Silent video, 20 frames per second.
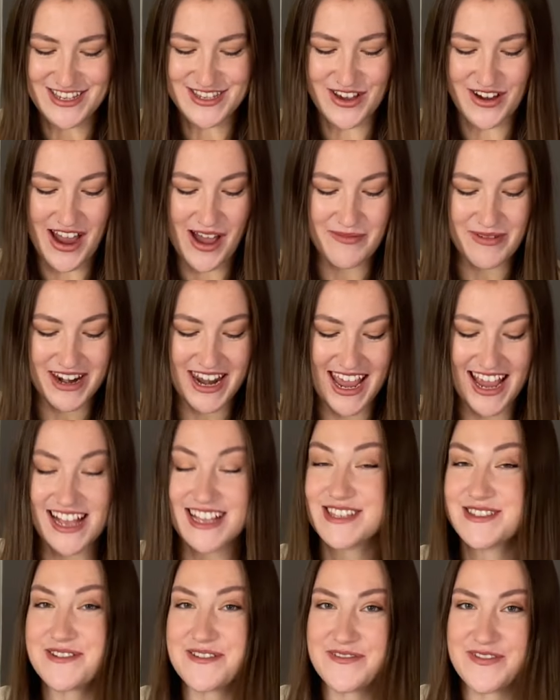so I'm gonna
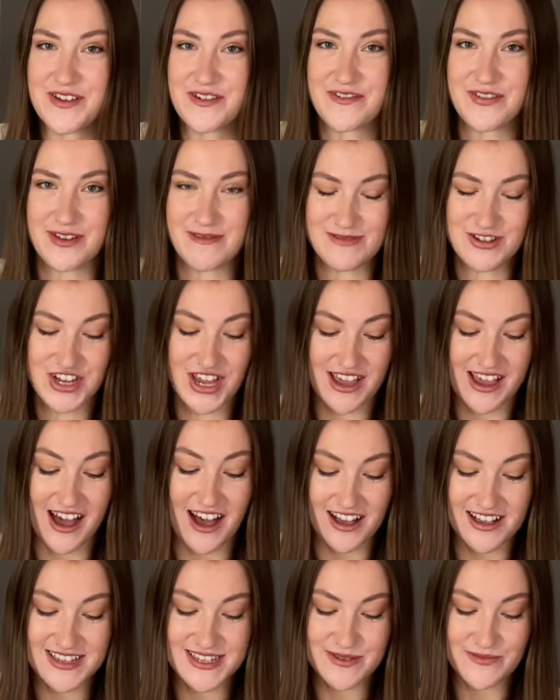answer a few of them. She
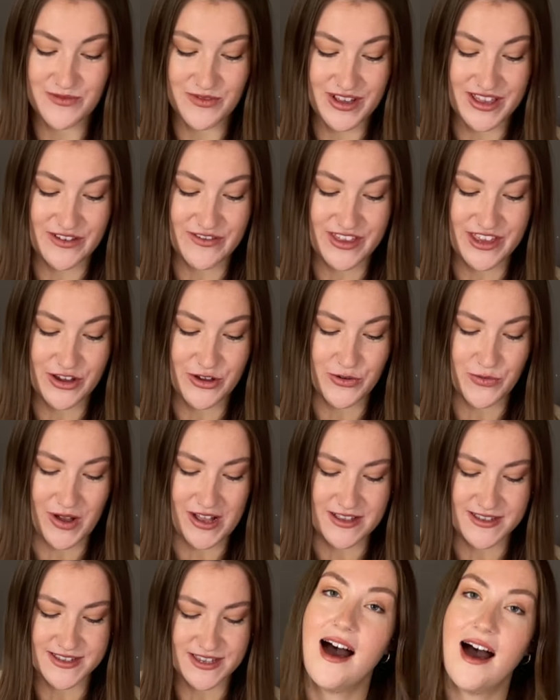asked some really, really good
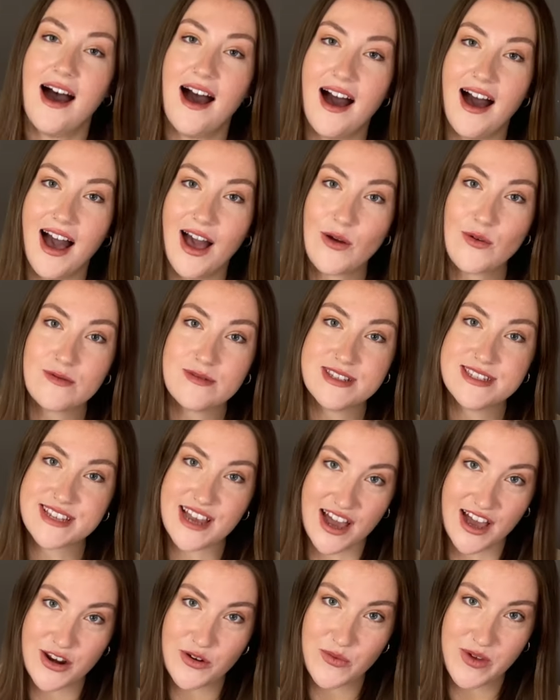ones. I will
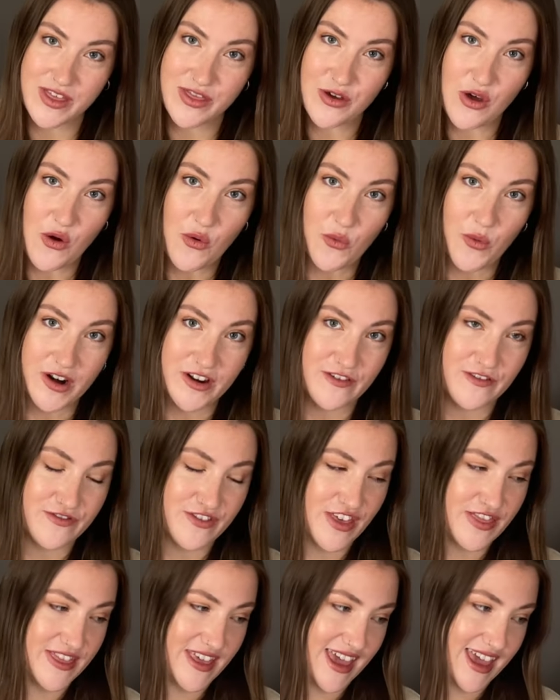start with one
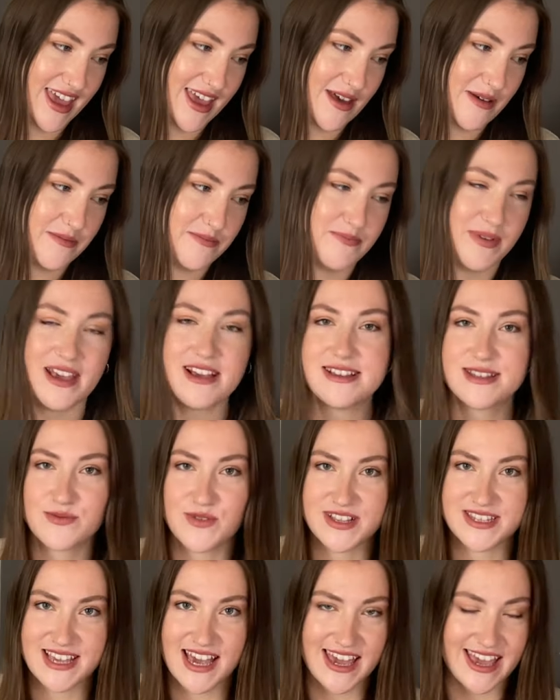of the biggest
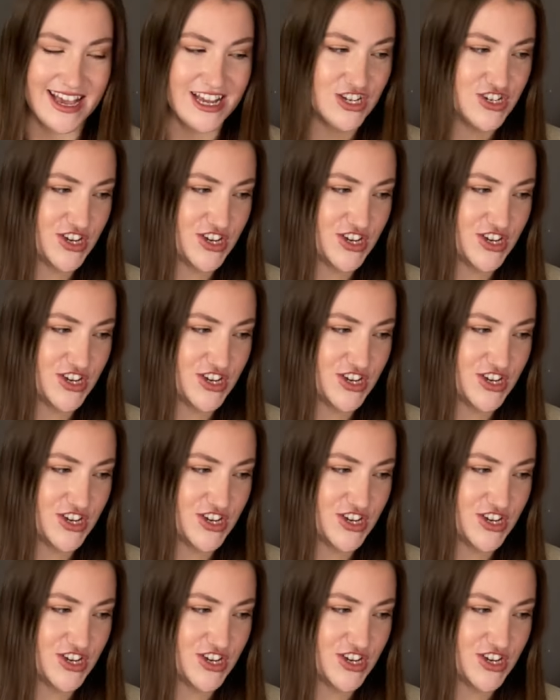ones, I guess